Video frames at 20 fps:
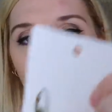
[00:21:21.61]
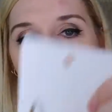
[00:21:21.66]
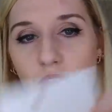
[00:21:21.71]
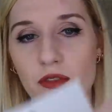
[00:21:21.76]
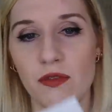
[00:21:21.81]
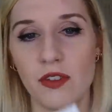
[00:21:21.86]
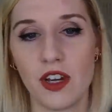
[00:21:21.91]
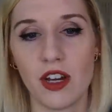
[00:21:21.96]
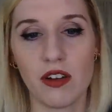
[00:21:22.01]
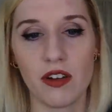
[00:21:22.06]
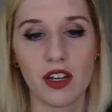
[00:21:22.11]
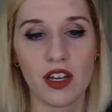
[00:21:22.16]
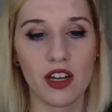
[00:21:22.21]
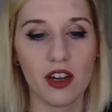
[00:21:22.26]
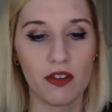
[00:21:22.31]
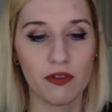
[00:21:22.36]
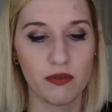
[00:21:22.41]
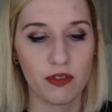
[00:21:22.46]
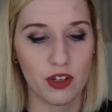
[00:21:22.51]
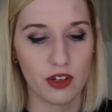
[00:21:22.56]
Very,
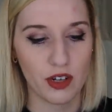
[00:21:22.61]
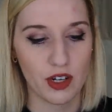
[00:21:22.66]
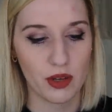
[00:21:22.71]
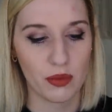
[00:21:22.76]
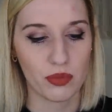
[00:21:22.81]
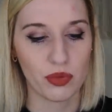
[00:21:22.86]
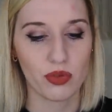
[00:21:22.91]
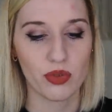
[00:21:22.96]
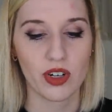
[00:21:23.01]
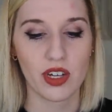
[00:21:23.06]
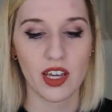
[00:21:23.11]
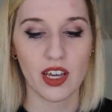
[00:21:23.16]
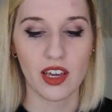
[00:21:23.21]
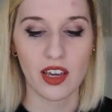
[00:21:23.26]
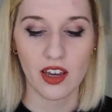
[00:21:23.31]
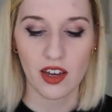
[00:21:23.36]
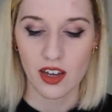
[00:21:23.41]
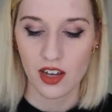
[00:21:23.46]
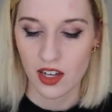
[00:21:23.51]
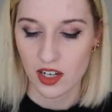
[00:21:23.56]
very
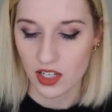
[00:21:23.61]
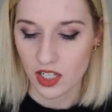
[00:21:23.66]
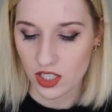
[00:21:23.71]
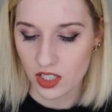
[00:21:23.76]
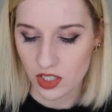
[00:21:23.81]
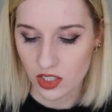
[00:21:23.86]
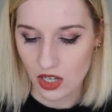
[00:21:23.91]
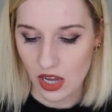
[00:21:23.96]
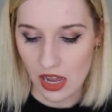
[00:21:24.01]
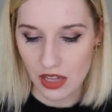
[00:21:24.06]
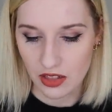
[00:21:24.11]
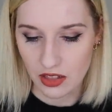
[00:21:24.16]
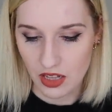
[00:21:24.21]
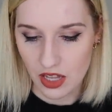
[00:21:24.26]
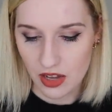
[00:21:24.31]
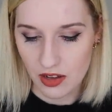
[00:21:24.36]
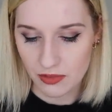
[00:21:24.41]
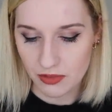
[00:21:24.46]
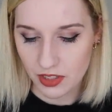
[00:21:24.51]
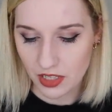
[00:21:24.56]
pretty. I
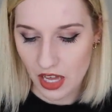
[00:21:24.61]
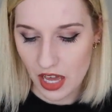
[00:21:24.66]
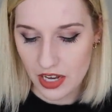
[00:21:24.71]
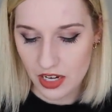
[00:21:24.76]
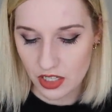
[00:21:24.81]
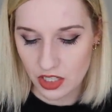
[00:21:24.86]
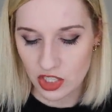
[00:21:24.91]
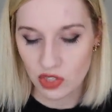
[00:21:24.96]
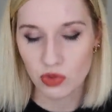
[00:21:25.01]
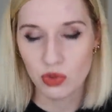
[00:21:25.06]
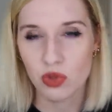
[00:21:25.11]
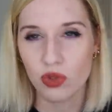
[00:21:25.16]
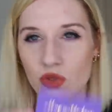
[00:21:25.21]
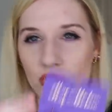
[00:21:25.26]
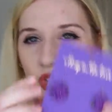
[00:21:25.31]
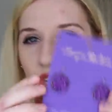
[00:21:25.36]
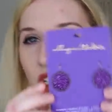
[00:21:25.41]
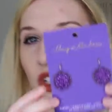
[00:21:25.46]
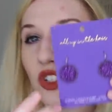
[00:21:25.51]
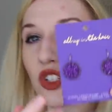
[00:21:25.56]
love the kind of
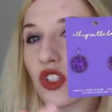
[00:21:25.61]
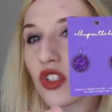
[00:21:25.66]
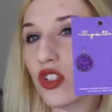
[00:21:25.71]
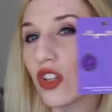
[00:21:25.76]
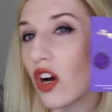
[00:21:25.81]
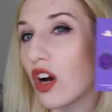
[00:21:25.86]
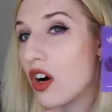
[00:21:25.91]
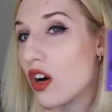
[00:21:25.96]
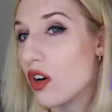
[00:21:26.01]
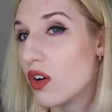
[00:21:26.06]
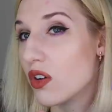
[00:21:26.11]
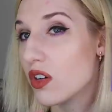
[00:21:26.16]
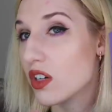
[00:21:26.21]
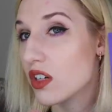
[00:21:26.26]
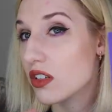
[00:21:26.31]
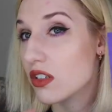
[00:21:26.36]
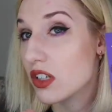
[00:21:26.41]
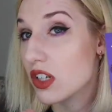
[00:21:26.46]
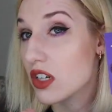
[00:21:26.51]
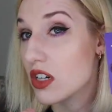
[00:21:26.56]
Druzy
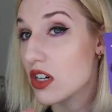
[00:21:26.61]
stone